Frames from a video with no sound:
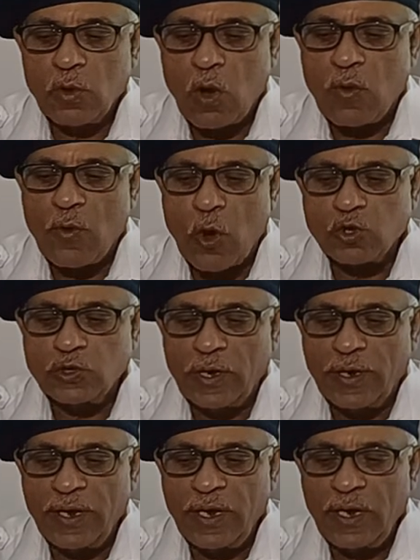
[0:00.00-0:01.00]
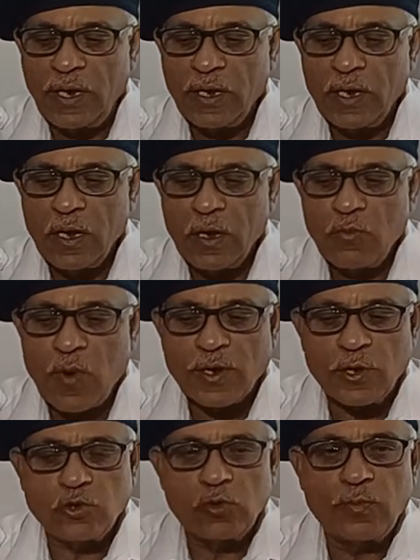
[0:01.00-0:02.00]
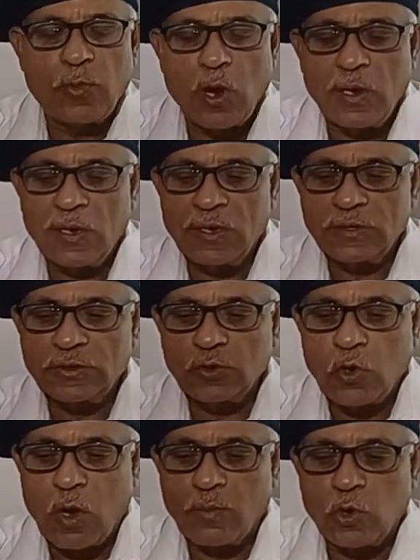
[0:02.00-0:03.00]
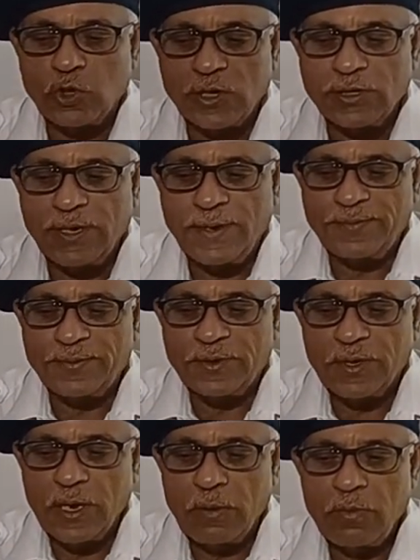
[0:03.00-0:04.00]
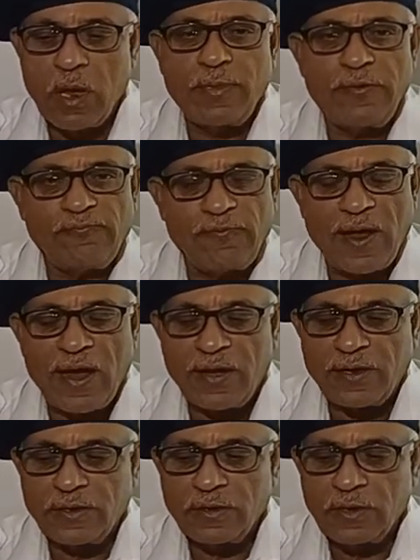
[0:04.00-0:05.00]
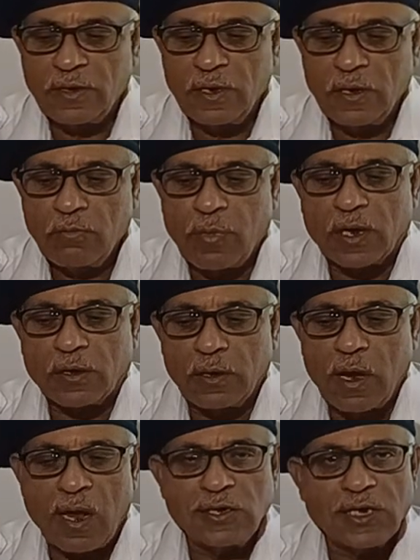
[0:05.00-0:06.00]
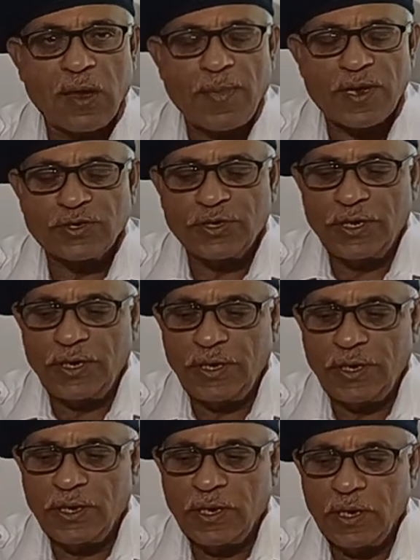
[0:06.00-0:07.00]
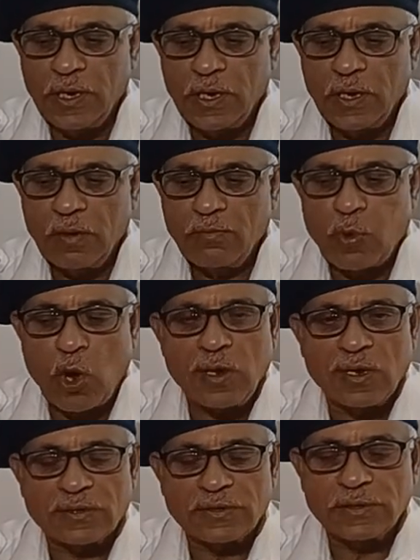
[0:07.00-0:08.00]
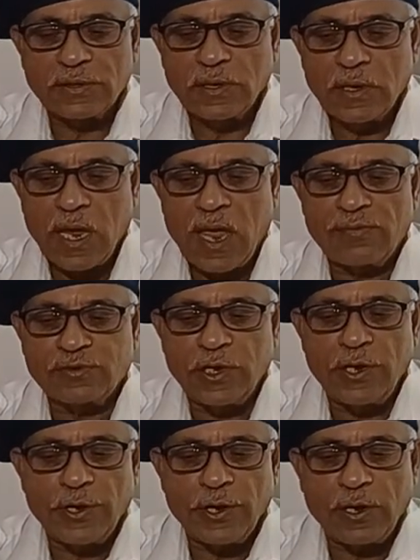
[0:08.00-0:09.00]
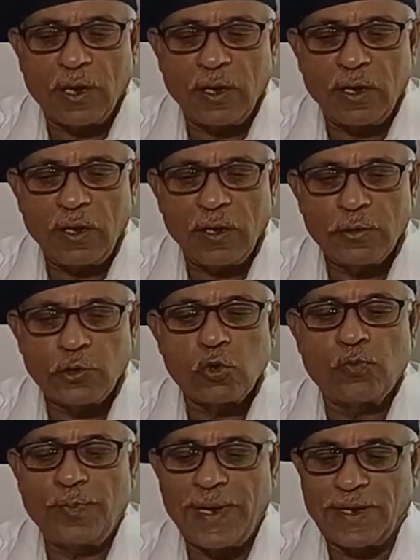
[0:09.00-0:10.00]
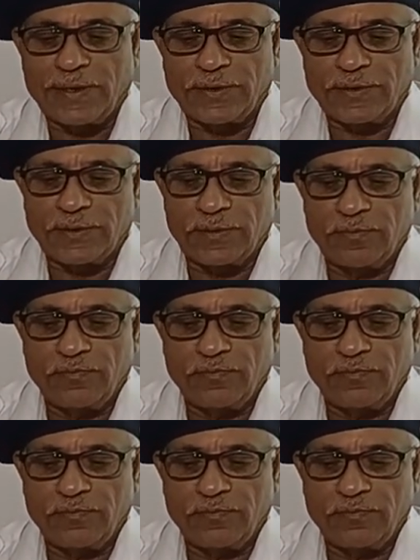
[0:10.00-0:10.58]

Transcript: of auxiliary water tube boilers on motor ships may be flat, but large capacity boilers have cylindrical tube plates.